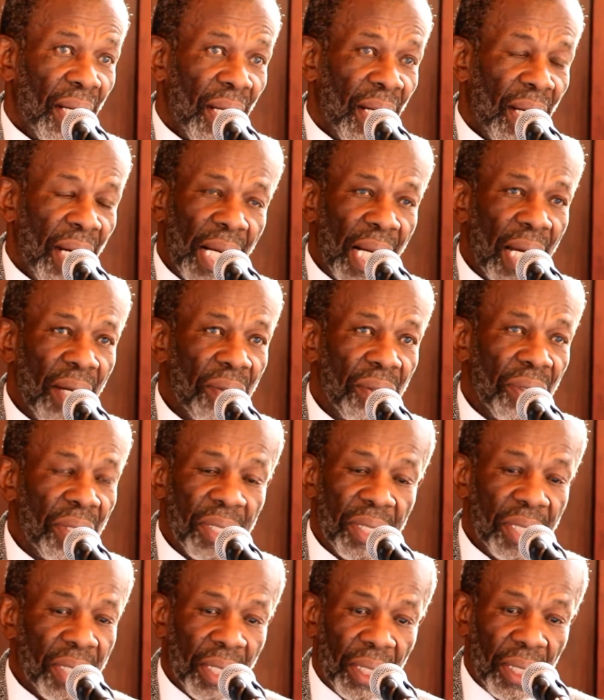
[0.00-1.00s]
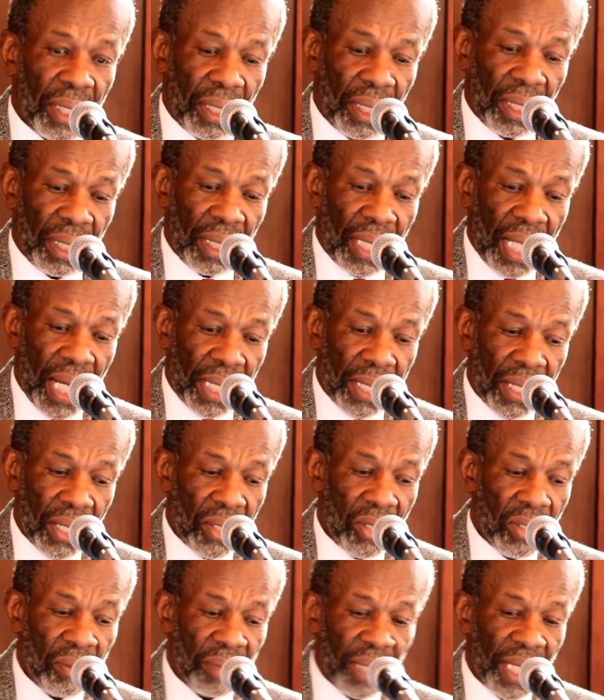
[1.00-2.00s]
And I was at
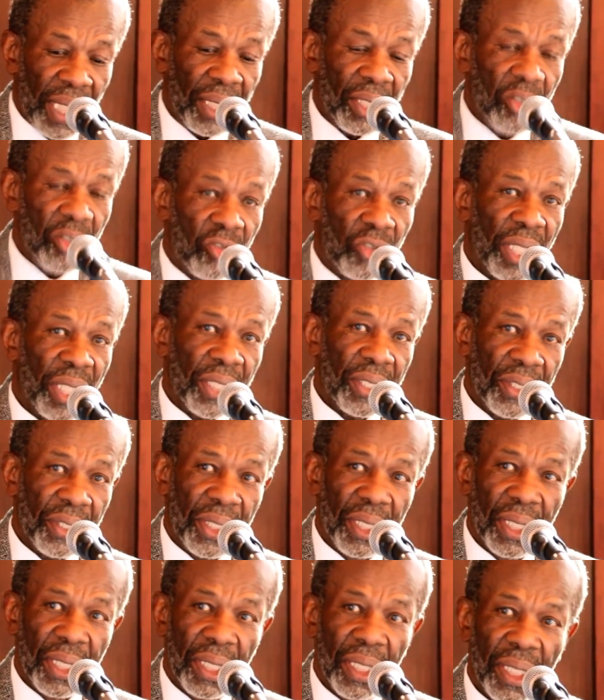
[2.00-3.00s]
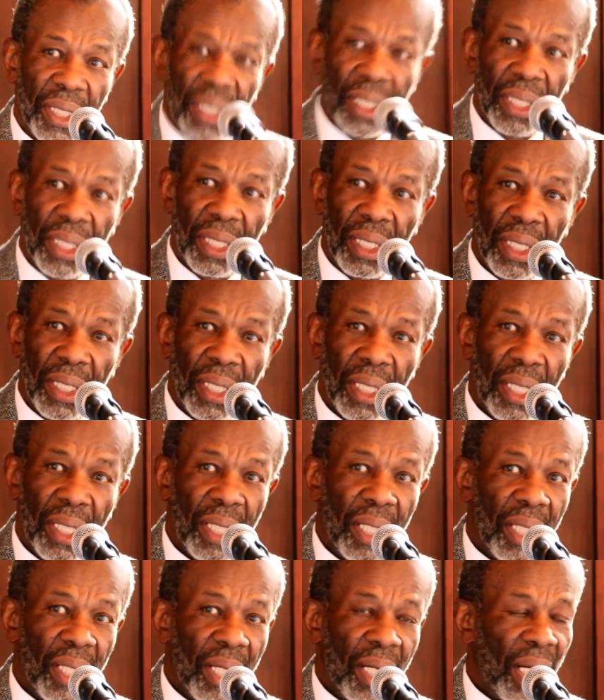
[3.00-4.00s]
home getting dressed.
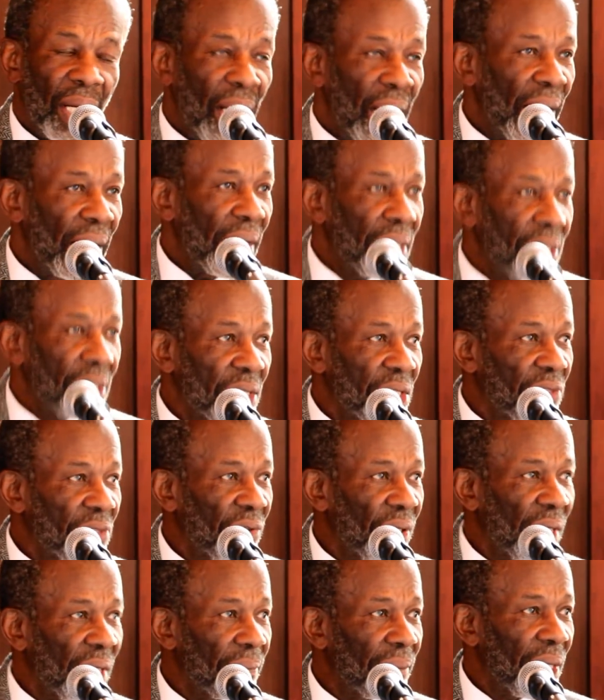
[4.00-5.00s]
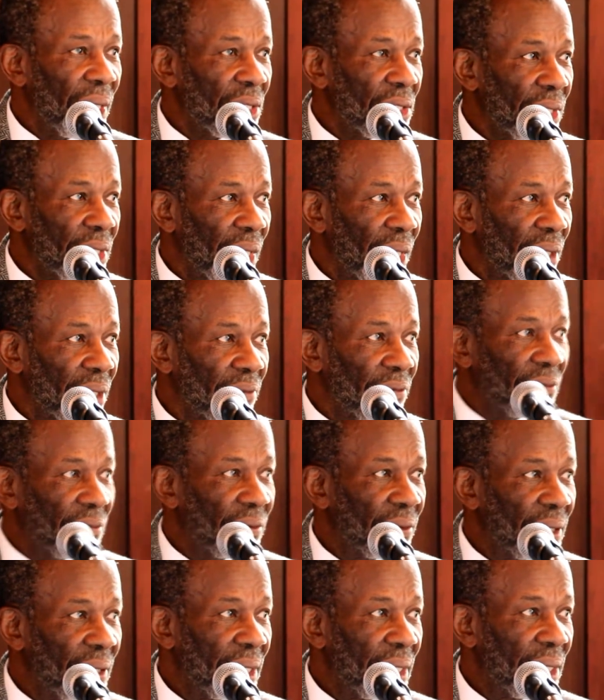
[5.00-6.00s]
and I just felt myself
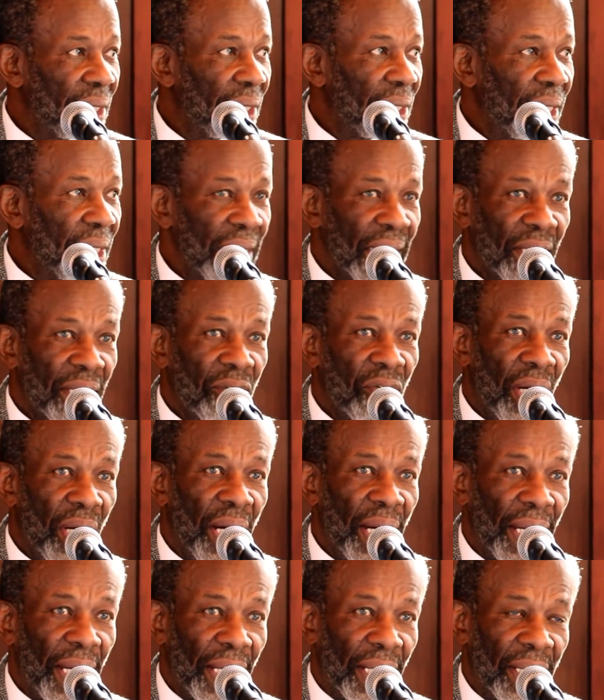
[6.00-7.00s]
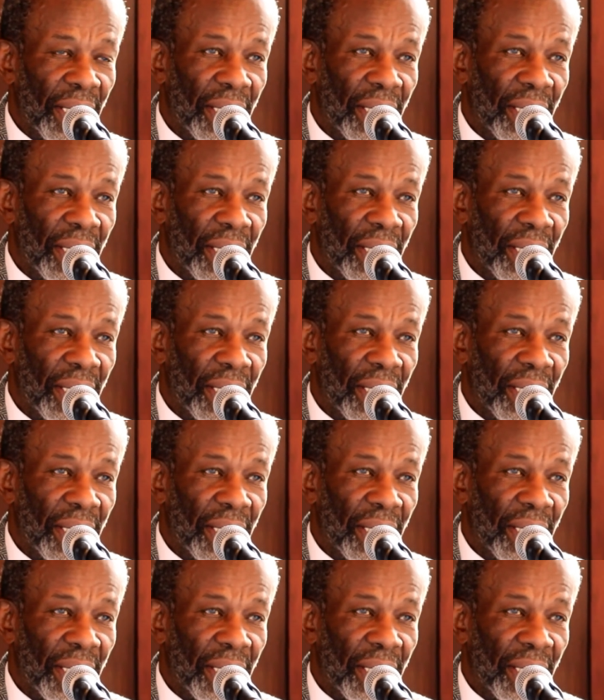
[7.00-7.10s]
crying.